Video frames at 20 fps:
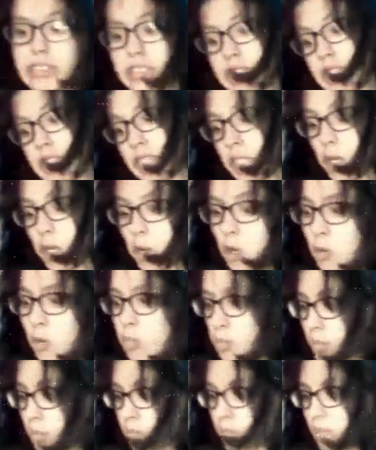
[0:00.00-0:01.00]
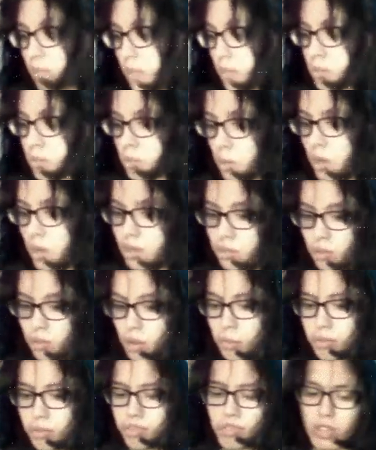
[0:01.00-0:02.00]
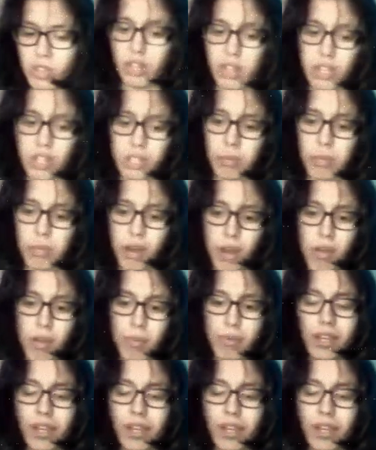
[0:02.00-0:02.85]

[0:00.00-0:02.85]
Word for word: Let's hope. I was what, hoping for the lollipop.